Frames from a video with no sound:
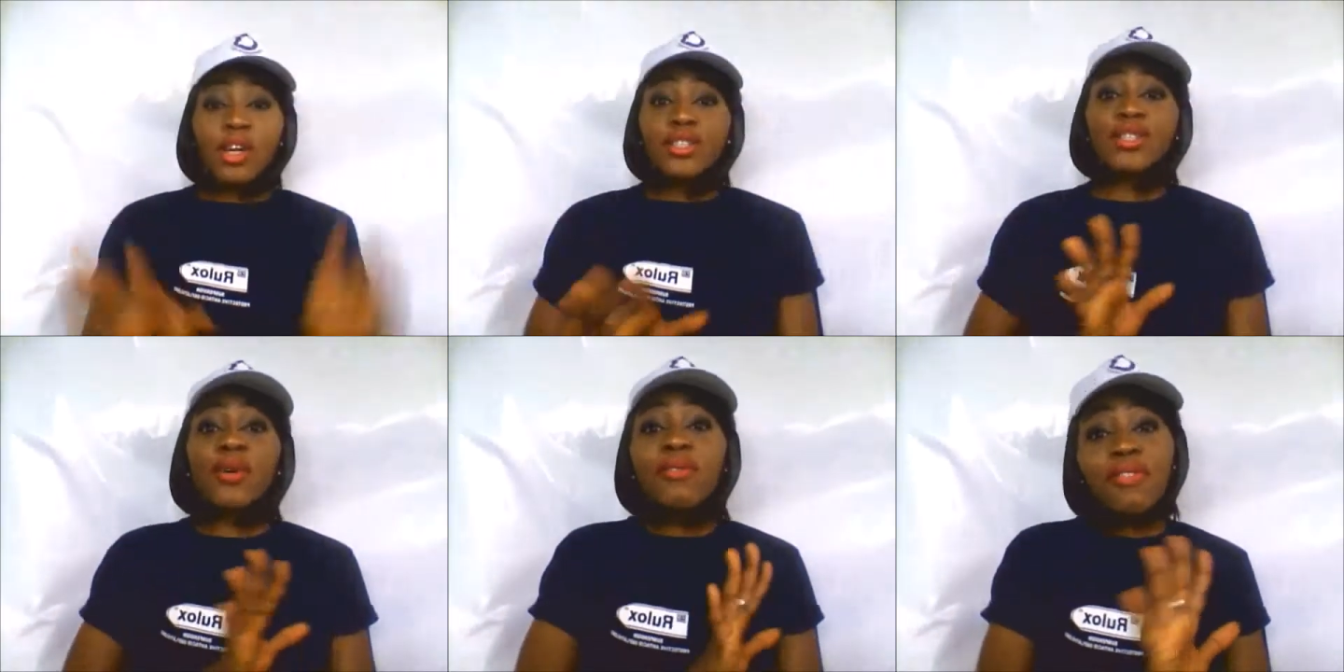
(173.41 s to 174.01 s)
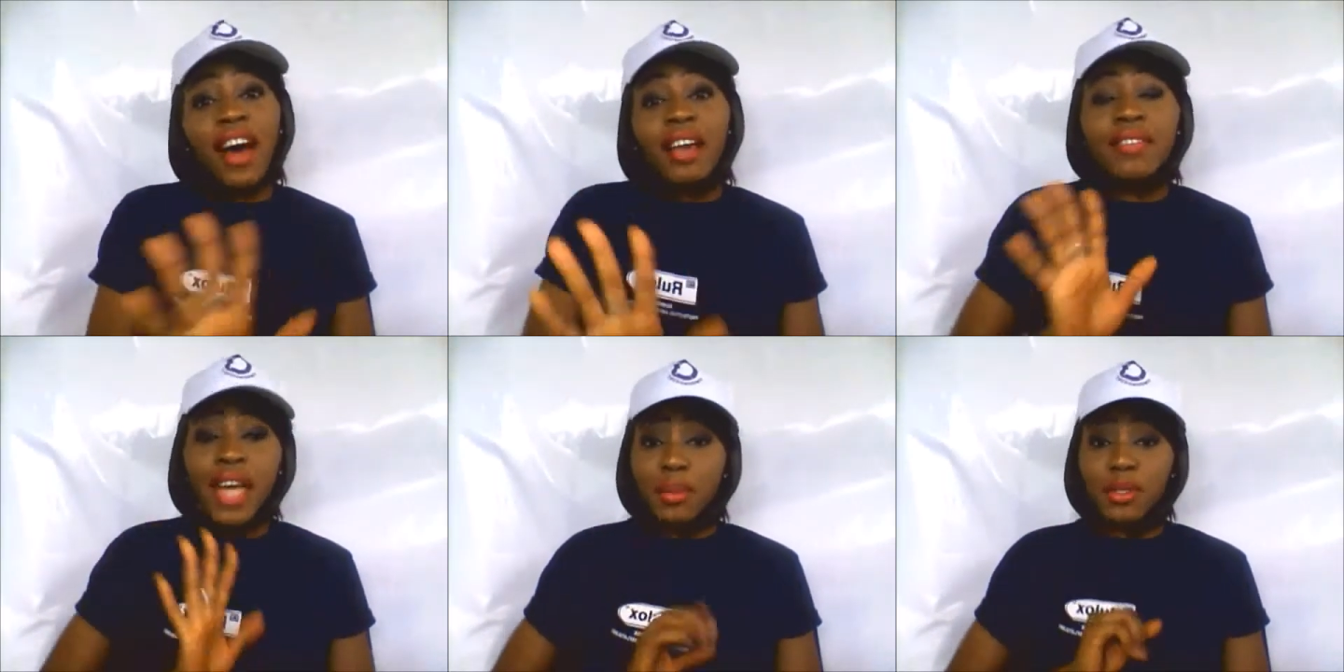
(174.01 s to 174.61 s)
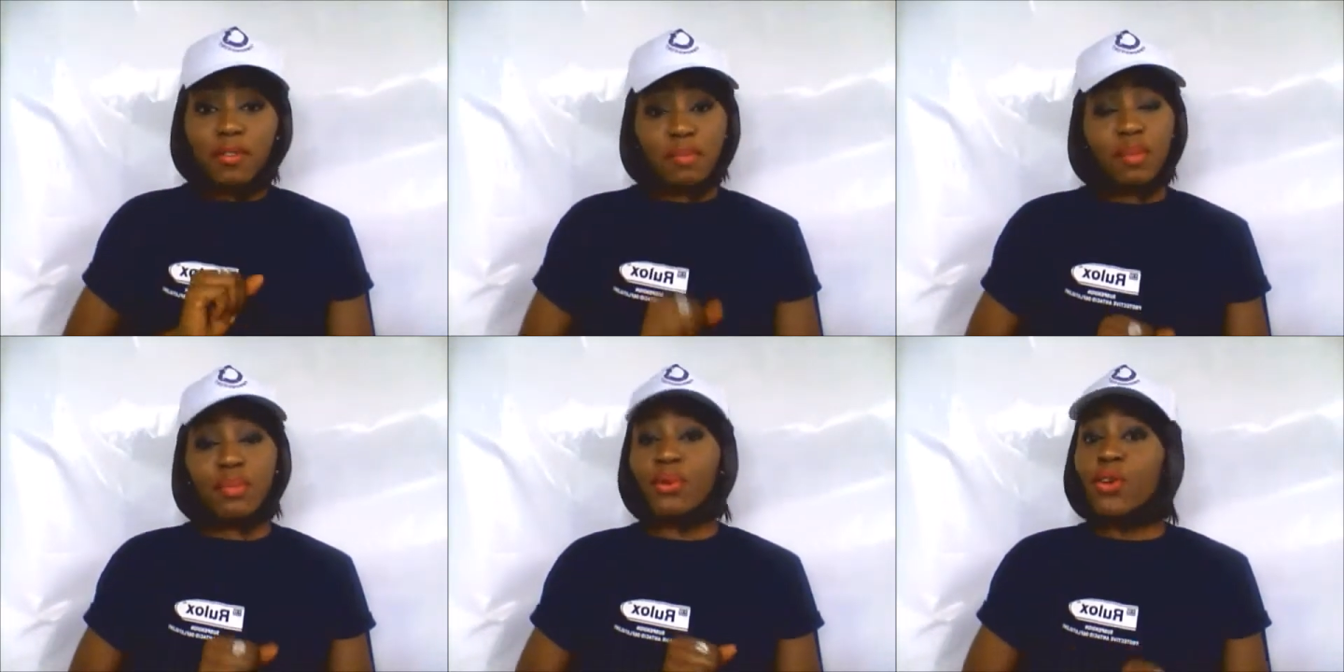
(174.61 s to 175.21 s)
So 5 types of
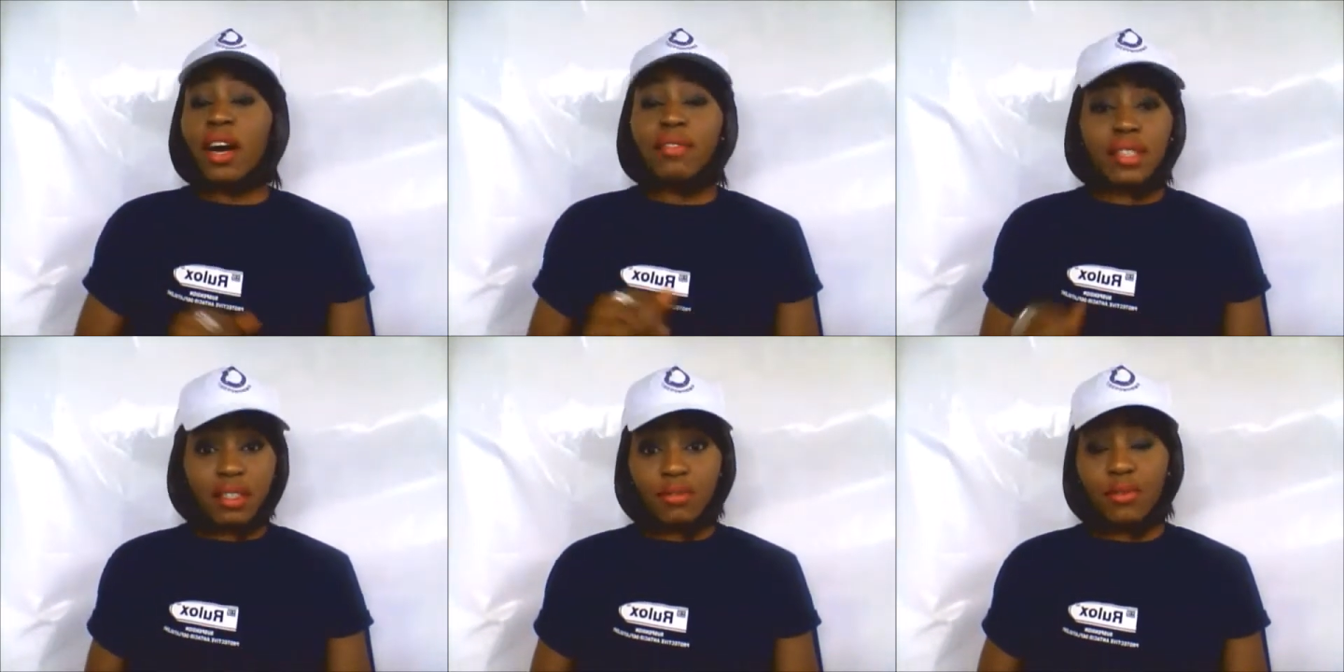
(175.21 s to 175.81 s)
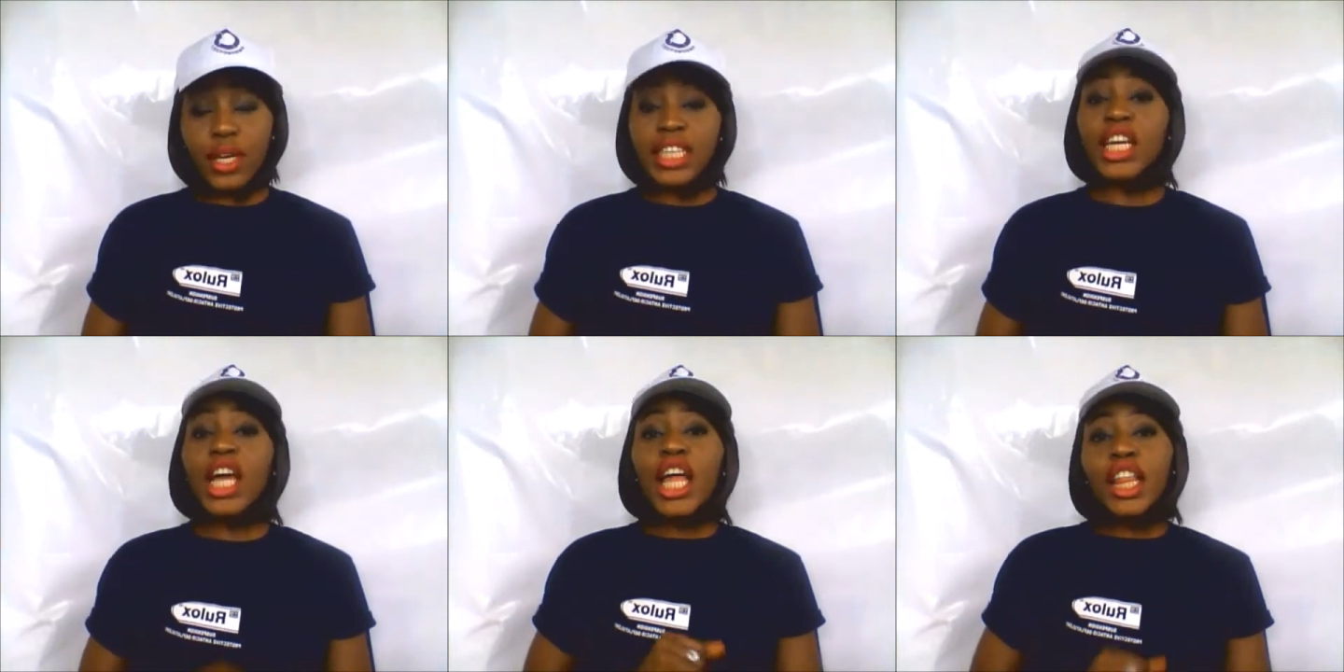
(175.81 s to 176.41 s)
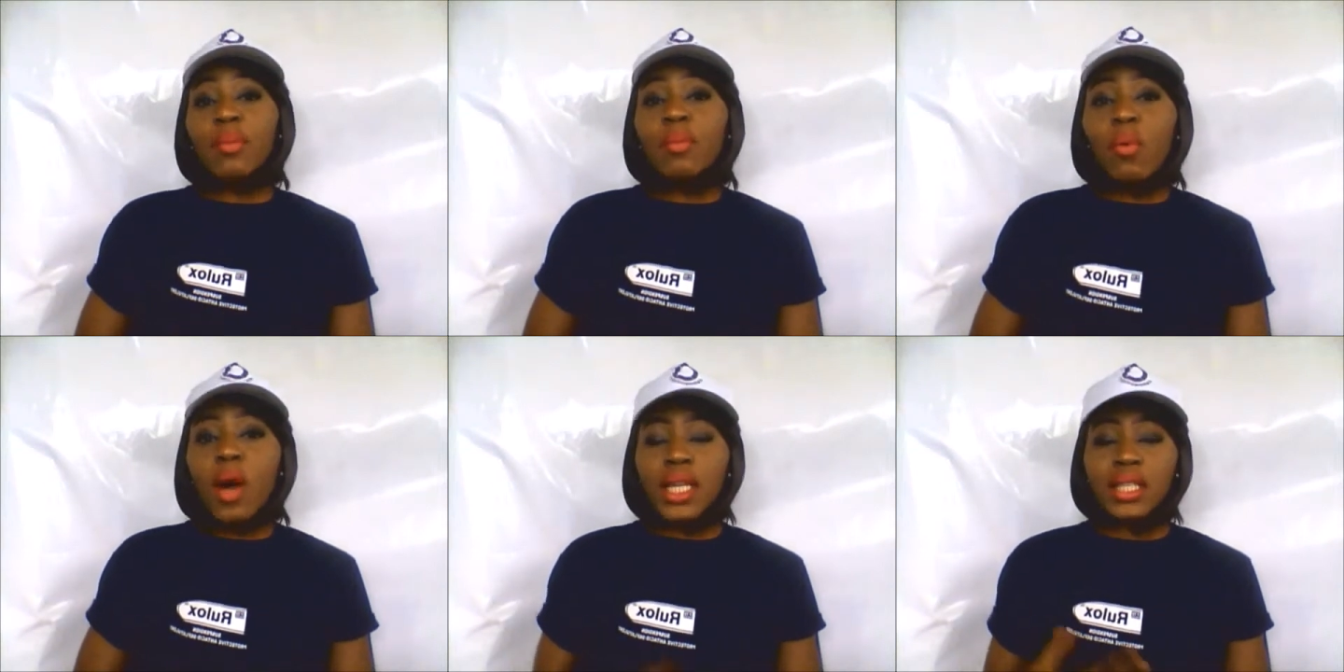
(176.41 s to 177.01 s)
people you have to avoid. Number
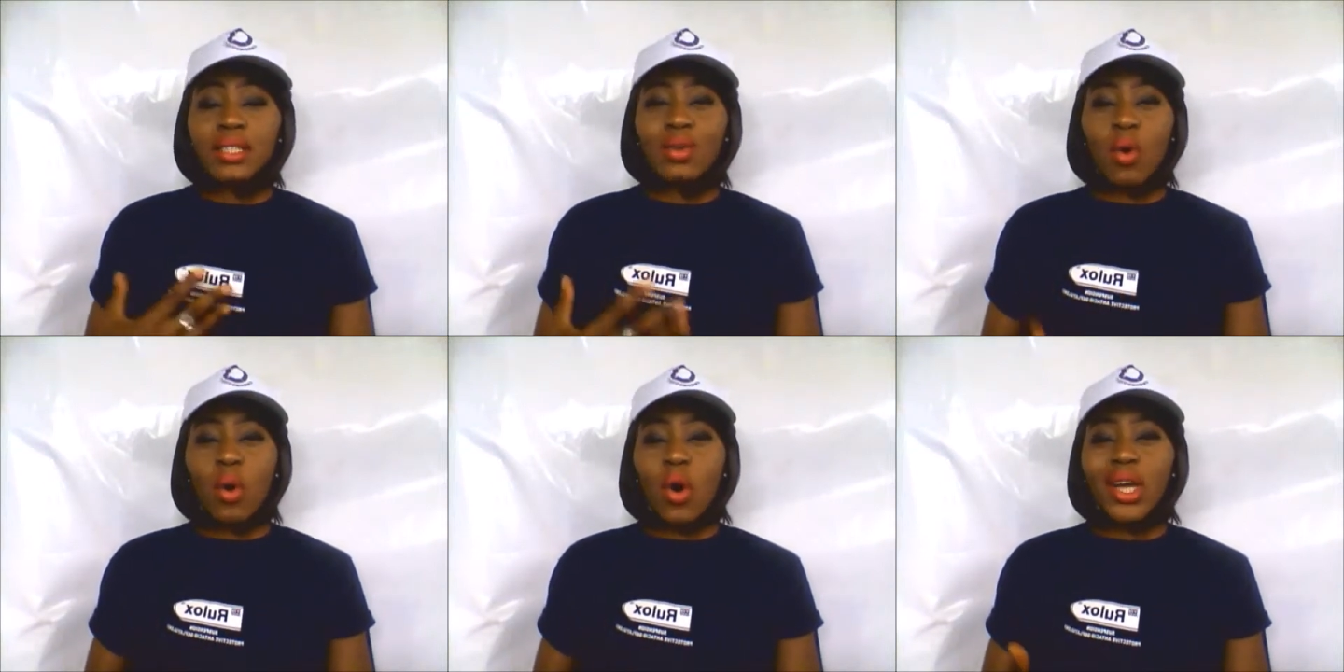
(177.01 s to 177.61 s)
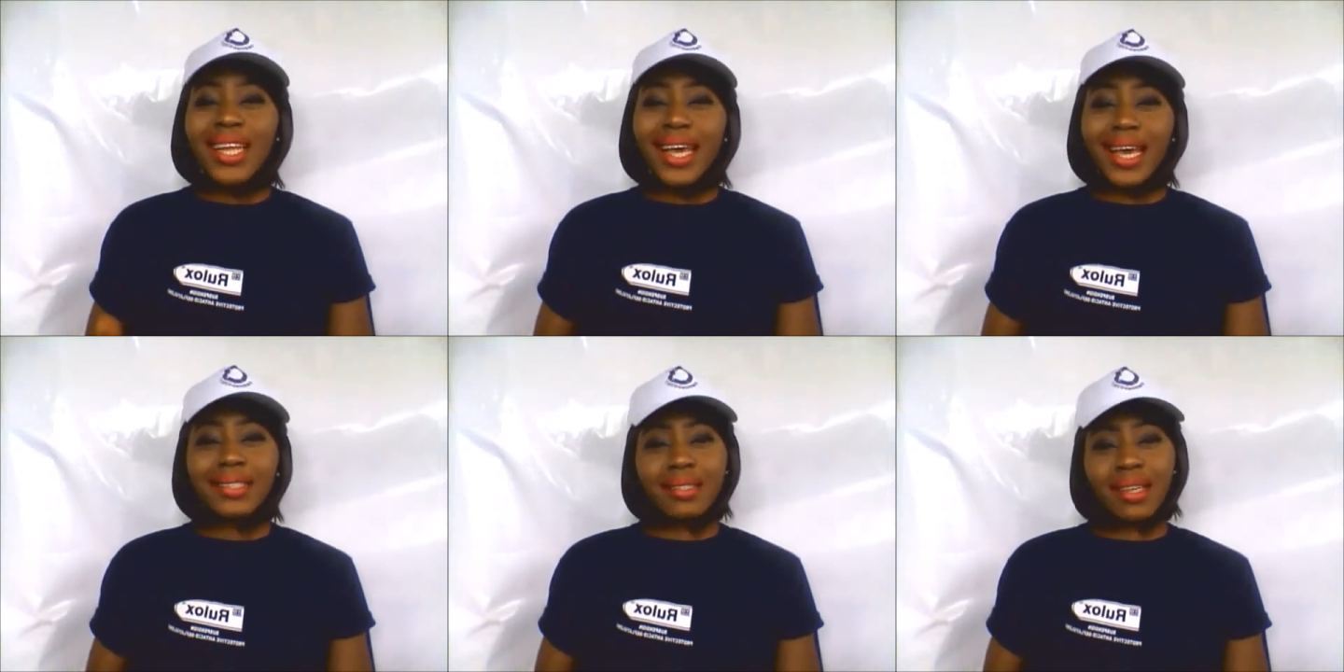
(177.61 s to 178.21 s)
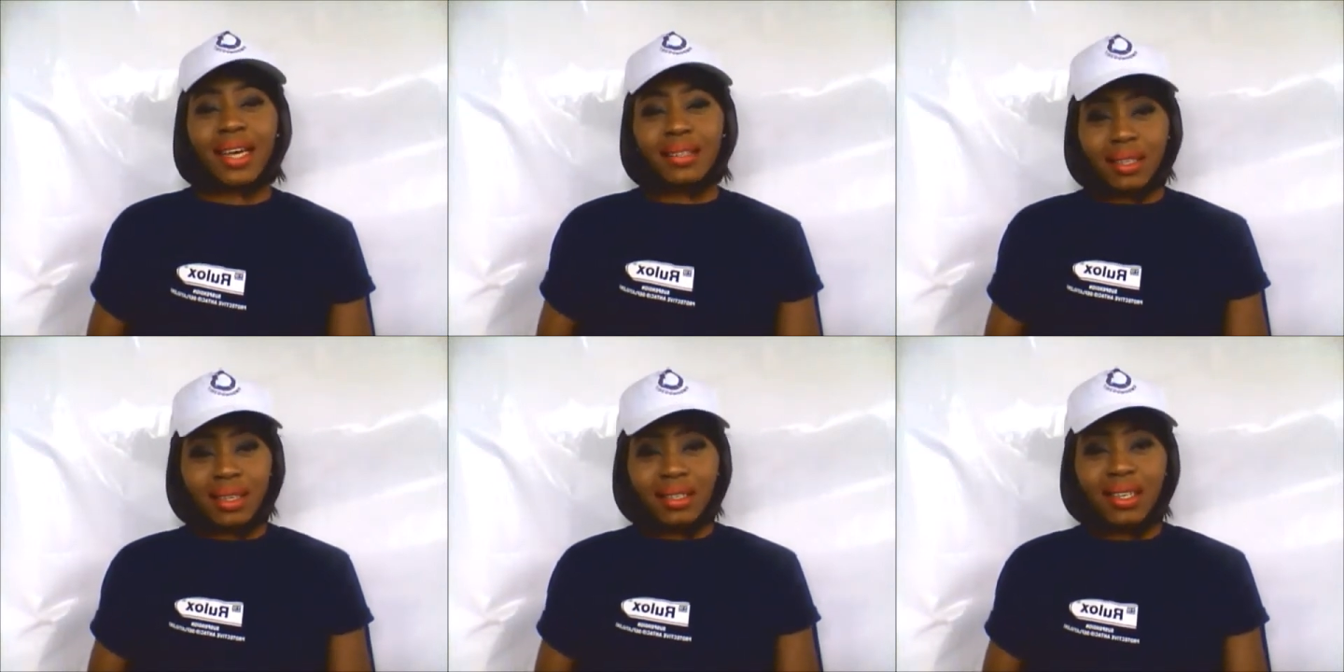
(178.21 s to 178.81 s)
1 is the
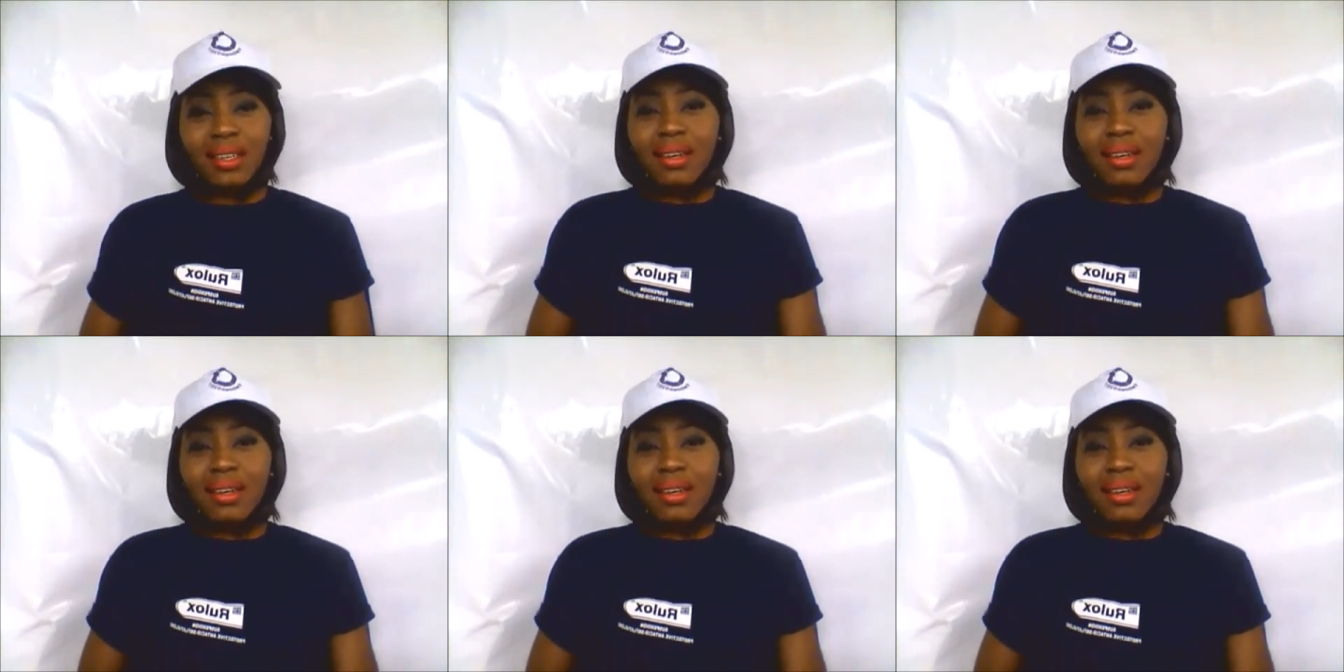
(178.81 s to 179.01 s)
unexcited.